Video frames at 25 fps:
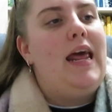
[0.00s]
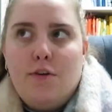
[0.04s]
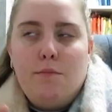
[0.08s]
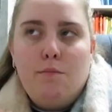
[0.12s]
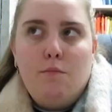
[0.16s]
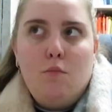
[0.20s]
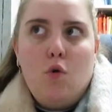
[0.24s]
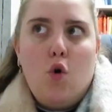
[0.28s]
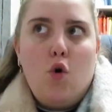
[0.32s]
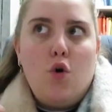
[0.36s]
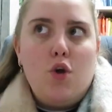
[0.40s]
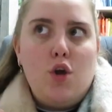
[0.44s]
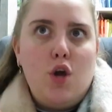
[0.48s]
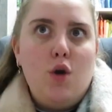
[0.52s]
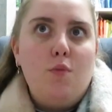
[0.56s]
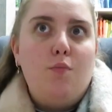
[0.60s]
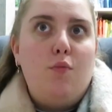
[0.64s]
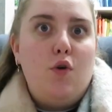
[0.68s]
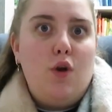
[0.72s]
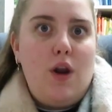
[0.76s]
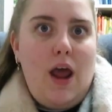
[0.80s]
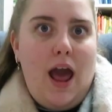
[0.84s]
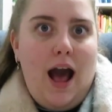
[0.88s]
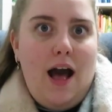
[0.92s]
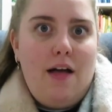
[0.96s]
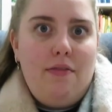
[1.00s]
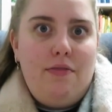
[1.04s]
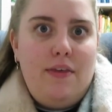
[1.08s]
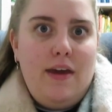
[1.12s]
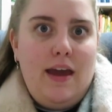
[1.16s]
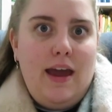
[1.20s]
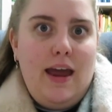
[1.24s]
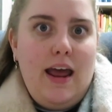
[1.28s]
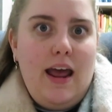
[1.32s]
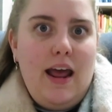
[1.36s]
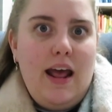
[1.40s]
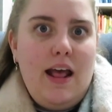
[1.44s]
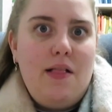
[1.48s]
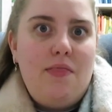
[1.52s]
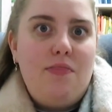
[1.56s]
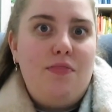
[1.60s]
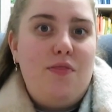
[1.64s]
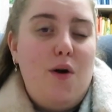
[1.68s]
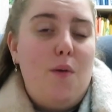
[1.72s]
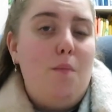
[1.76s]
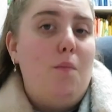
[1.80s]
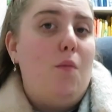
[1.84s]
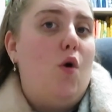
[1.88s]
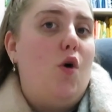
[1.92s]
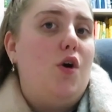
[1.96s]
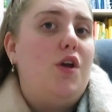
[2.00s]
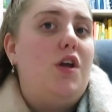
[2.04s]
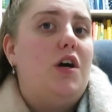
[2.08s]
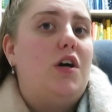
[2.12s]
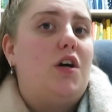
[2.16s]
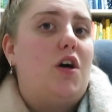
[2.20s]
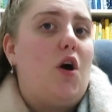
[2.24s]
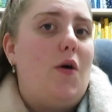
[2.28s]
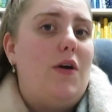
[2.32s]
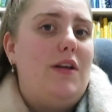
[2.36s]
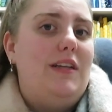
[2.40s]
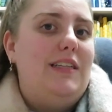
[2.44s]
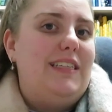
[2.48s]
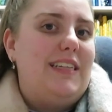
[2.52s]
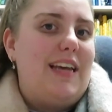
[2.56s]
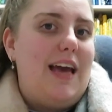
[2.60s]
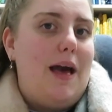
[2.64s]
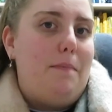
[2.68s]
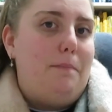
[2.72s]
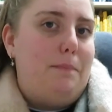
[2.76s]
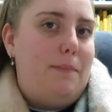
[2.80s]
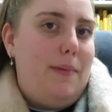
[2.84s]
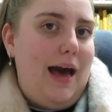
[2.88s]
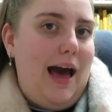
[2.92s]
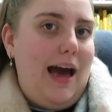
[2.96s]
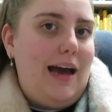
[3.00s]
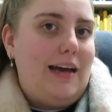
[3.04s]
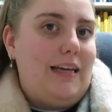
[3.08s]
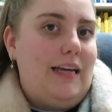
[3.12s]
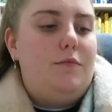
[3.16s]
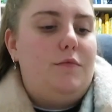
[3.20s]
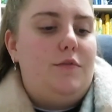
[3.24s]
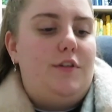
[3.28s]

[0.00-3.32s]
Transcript: The more you put out there, the more you're going to get back.